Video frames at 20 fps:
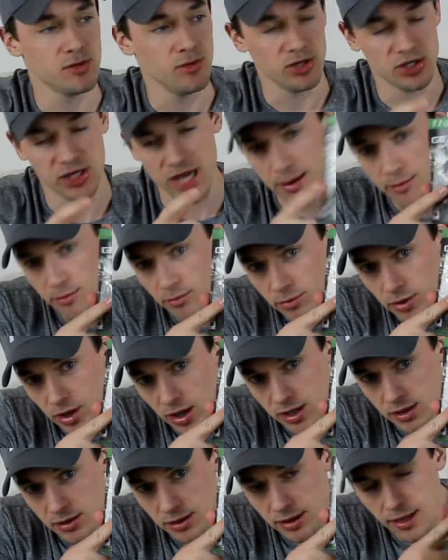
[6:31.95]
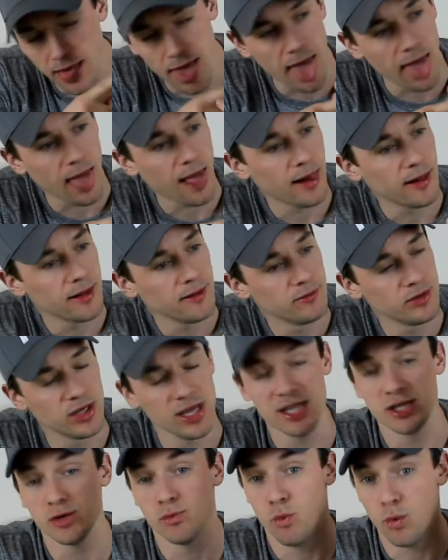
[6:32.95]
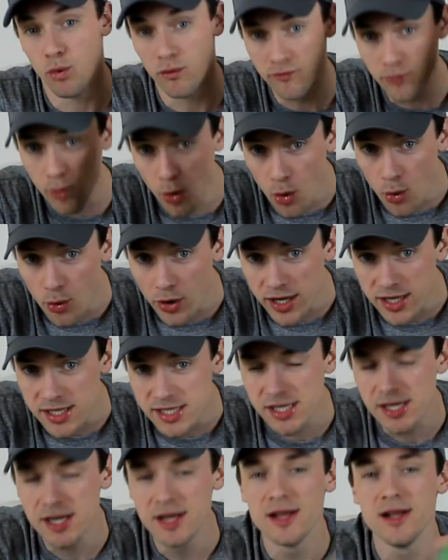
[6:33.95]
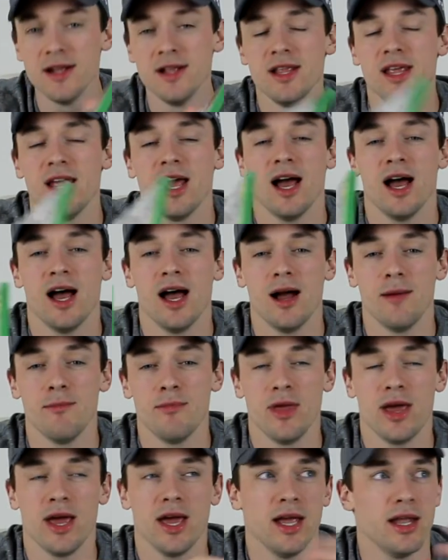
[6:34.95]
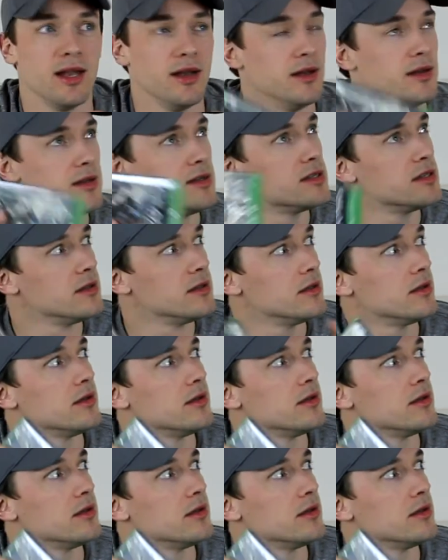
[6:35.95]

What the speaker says: which Gears of War 4 is, and